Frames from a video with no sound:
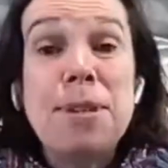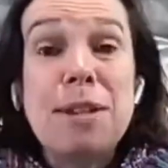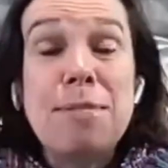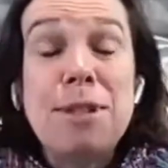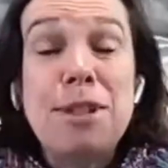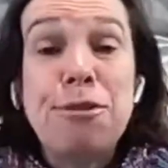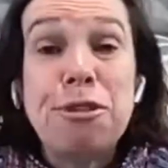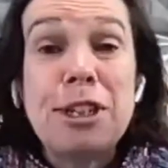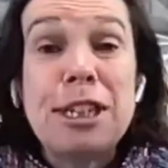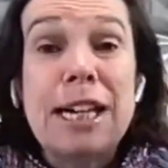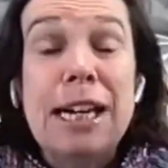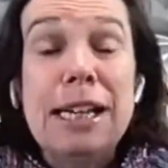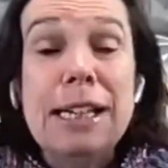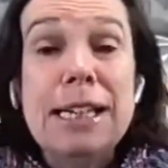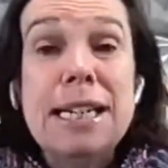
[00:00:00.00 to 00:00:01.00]
some different
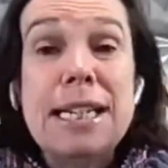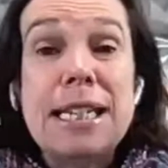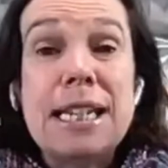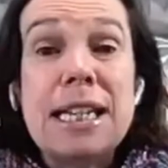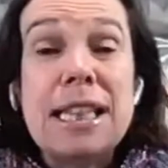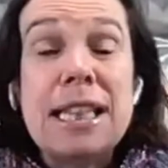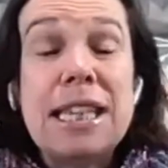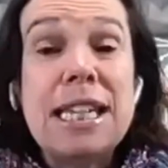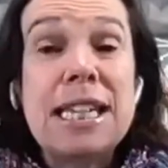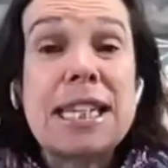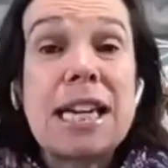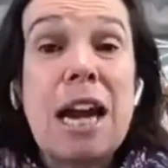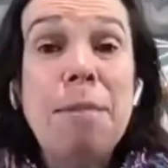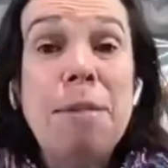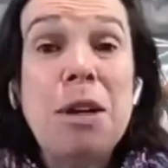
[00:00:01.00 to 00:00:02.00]
colors this
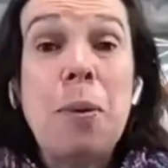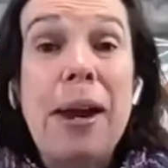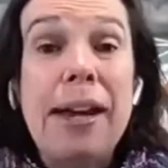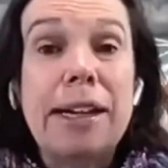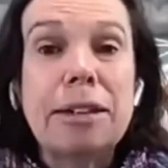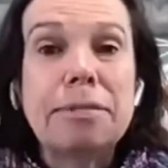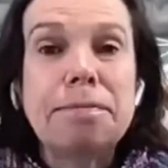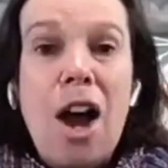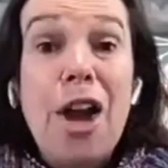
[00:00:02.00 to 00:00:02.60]
coming week.